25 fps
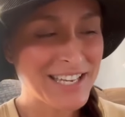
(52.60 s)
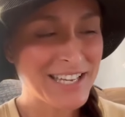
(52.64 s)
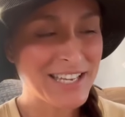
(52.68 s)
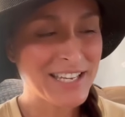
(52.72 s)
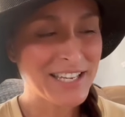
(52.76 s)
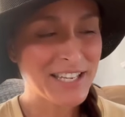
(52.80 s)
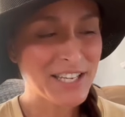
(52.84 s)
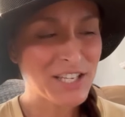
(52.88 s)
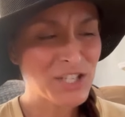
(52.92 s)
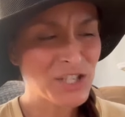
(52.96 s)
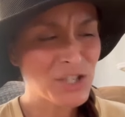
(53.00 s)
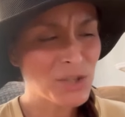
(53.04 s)

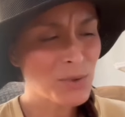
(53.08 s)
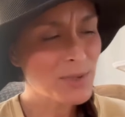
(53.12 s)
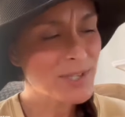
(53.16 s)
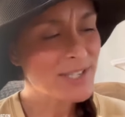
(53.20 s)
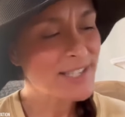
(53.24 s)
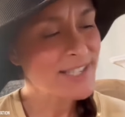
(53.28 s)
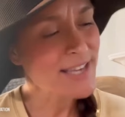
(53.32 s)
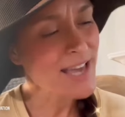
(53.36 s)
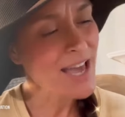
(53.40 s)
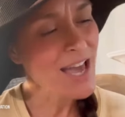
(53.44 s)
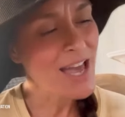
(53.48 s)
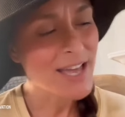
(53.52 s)
Yeshua
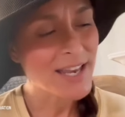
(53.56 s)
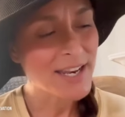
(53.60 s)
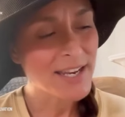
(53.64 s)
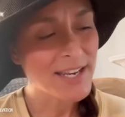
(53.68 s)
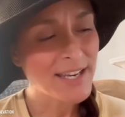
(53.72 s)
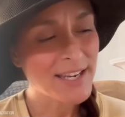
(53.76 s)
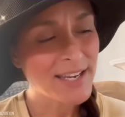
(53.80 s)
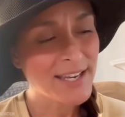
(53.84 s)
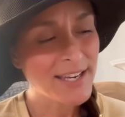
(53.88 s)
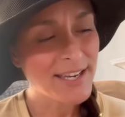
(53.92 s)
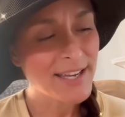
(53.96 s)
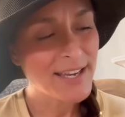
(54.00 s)
said,
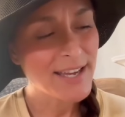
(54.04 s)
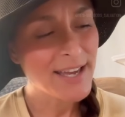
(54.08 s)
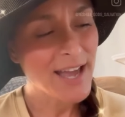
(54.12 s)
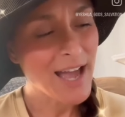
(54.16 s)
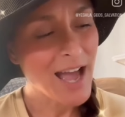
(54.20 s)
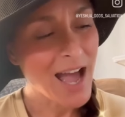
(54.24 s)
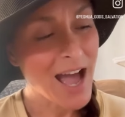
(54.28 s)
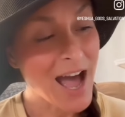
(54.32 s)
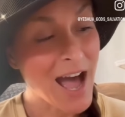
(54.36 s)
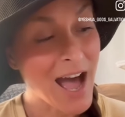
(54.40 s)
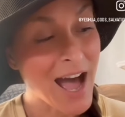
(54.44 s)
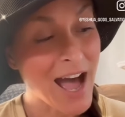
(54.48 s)

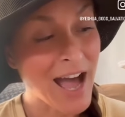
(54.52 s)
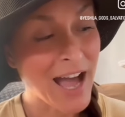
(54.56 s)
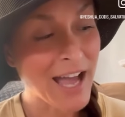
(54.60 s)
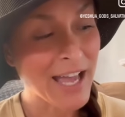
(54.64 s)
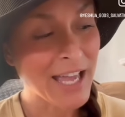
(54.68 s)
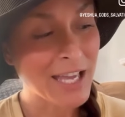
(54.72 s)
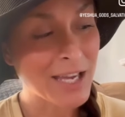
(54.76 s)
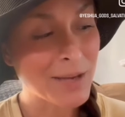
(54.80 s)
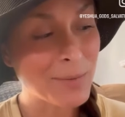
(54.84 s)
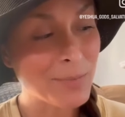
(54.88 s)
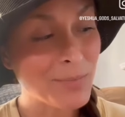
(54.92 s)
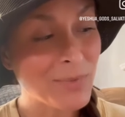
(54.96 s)
"I
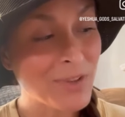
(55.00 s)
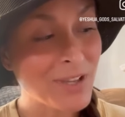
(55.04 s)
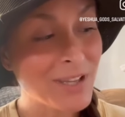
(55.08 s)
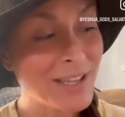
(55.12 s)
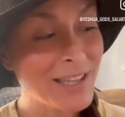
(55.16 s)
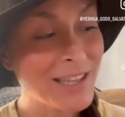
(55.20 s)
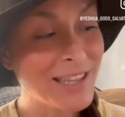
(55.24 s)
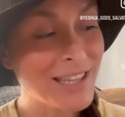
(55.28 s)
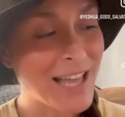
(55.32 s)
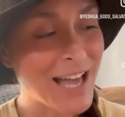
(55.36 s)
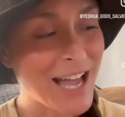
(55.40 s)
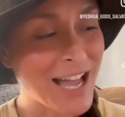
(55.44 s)
am the
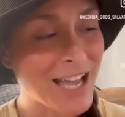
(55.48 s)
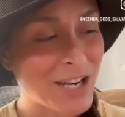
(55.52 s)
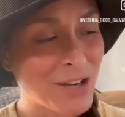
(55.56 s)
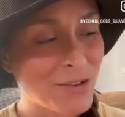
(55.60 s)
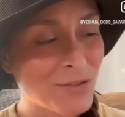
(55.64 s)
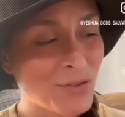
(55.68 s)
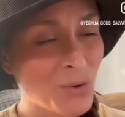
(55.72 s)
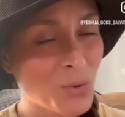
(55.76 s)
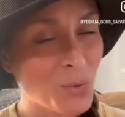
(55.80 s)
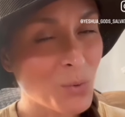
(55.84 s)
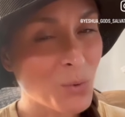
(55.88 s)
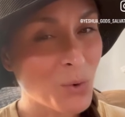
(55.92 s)
light
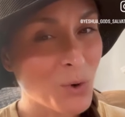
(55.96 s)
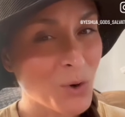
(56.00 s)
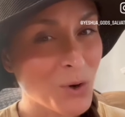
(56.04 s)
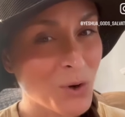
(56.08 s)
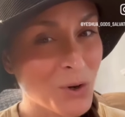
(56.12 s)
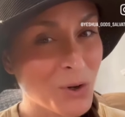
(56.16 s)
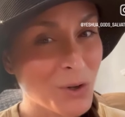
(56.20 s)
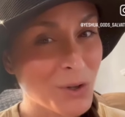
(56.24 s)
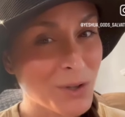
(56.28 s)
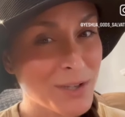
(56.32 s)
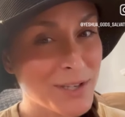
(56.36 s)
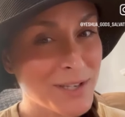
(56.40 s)
of the
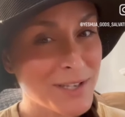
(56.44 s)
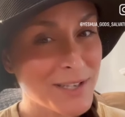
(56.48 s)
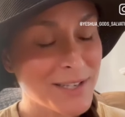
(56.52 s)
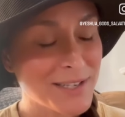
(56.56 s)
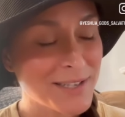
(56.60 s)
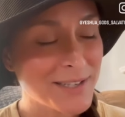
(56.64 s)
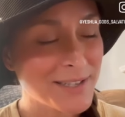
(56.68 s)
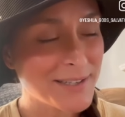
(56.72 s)
world.